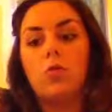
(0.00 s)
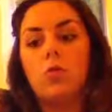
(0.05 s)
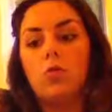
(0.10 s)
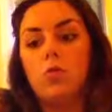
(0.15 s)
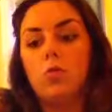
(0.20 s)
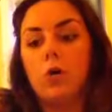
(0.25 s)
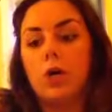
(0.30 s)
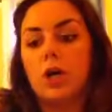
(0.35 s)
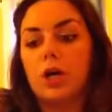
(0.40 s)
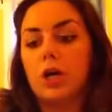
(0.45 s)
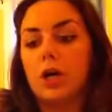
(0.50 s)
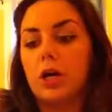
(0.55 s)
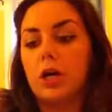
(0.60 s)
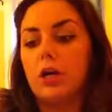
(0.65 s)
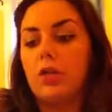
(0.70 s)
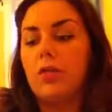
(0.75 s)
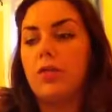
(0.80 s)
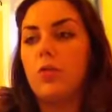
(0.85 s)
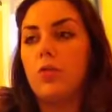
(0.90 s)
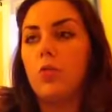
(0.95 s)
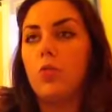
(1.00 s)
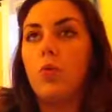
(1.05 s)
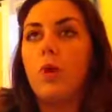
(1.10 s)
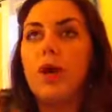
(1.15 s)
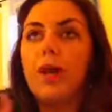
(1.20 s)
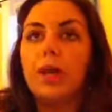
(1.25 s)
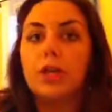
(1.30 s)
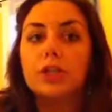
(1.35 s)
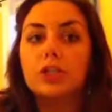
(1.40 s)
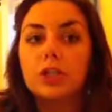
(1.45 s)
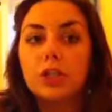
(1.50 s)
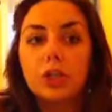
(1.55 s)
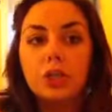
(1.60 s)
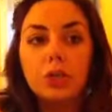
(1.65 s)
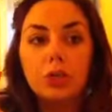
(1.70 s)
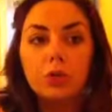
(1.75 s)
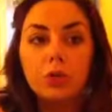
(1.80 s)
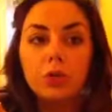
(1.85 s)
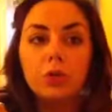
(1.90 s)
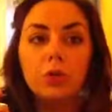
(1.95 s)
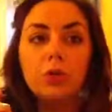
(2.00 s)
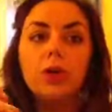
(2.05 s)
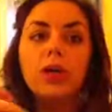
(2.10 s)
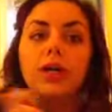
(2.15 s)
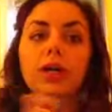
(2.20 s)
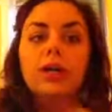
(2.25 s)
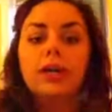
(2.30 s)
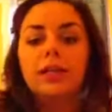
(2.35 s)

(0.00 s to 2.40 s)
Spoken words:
were the where to